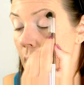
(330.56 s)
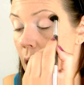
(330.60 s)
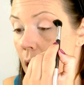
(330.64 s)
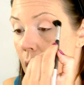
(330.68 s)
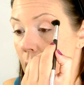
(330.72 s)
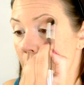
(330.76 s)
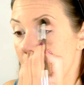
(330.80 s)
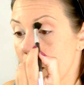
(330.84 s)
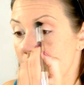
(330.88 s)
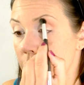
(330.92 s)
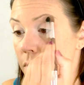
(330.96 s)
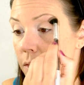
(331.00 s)

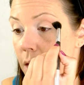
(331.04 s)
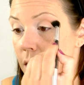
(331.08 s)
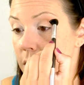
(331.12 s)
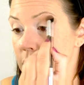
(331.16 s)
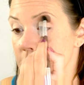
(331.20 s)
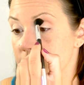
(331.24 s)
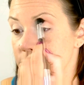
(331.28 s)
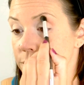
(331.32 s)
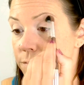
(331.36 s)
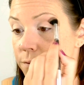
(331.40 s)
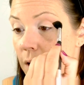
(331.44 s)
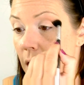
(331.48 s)
and
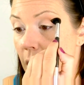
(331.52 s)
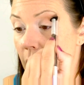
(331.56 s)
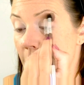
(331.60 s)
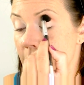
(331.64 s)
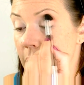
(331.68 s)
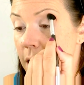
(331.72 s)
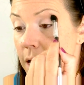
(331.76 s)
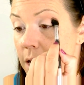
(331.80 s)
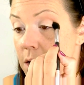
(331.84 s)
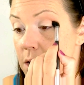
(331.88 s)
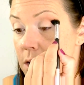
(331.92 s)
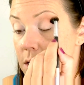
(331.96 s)
then
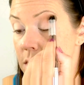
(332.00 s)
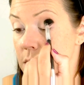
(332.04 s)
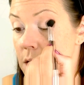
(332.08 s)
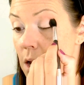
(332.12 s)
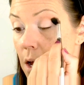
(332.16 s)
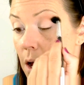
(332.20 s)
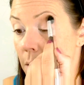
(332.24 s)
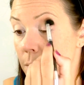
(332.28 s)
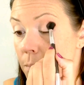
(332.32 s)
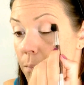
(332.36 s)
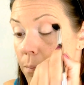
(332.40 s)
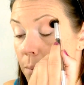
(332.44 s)
defining just
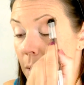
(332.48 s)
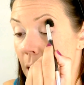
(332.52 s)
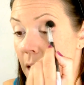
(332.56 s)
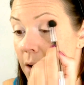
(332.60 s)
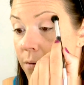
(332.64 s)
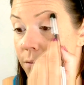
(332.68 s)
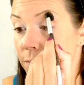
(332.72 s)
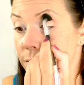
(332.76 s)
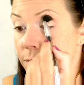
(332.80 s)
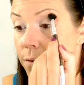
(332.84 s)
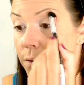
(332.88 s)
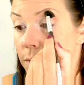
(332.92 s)

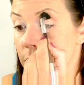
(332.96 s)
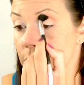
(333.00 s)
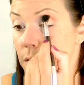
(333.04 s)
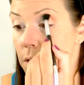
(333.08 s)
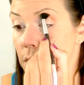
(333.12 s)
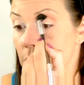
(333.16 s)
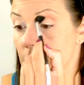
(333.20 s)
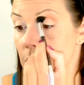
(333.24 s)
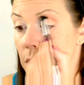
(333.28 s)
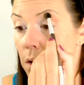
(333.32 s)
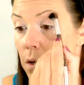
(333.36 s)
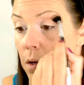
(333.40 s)
above
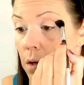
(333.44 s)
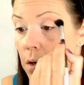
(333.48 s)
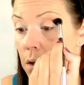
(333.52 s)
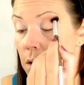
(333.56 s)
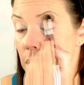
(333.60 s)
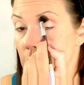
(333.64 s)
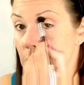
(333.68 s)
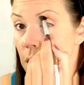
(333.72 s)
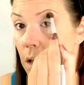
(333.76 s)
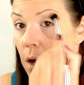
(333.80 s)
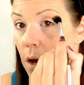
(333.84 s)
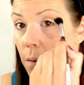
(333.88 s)

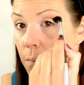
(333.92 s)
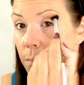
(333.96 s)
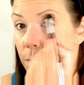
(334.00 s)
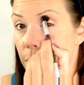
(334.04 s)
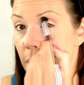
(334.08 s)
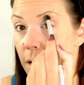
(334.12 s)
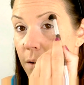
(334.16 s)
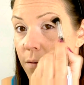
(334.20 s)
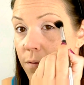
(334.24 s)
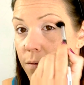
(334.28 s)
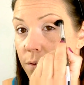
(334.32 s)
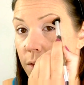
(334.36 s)

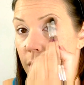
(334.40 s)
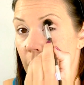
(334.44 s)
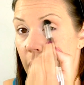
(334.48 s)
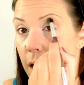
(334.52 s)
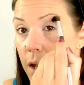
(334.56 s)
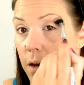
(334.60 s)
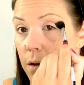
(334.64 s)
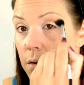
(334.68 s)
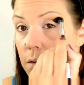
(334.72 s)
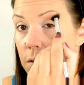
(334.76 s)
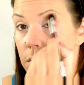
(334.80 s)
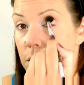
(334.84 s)

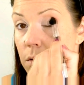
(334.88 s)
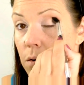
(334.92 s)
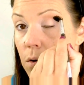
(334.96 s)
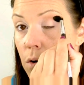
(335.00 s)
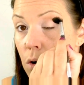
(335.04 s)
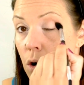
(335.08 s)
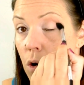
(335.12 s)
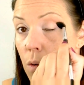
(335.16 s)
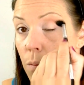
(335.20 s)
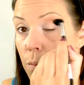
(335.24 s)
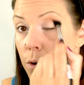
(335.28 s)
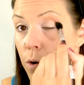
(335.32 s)
that
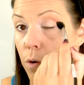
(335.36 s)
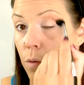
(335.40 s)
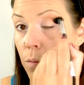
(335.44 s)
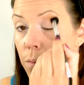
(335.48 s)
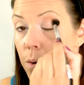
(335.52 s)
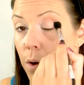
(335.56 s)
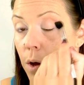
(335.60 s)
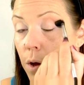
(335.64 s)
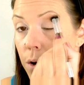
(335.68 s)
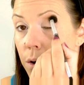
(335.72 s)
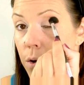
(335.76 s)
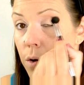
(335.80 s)
orbital
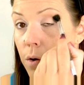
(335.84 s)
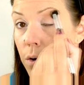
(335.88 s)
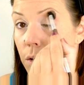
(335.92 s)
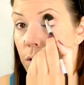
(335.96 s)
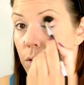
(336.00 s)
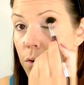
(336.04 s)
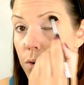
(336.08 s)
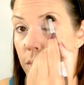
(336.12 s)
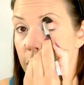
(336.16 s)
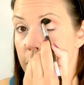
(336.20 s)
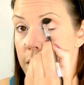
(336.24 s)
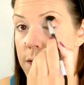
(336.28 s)
bone
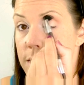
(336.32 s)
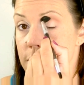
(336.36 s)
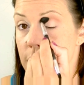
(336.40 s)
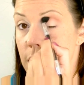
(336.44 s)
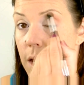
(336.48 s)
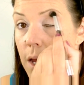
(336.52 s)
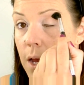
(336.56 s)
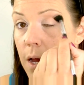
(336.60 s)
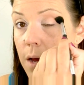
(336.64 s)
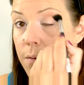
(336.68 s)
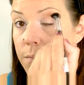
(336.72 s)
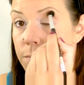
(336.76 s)
crease
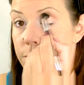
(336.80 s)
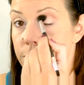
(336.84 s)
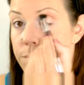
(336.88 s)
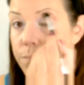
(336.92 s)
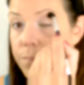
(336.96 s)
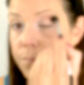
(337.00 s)
here.